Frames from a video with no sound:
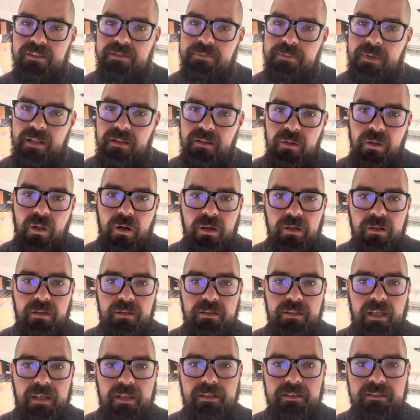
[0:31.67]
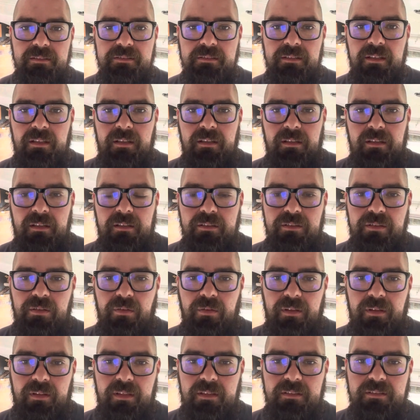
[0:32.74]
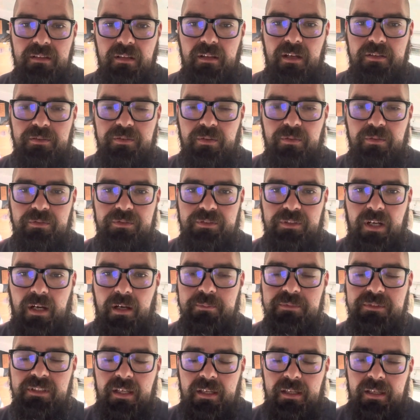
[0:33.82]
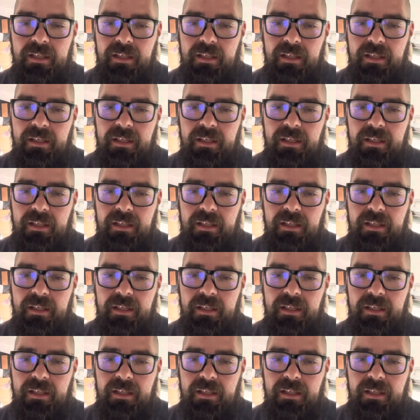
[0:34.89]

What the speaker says: spend long days doing these electrical jobs.